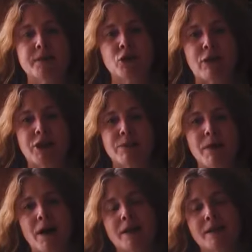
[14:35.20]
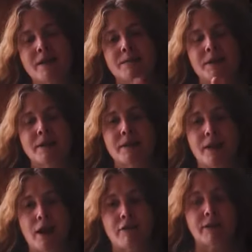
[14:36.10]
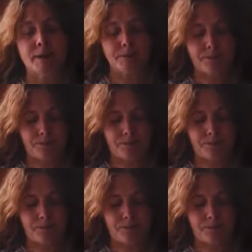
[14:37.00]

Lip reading: of stretch marks and scarring.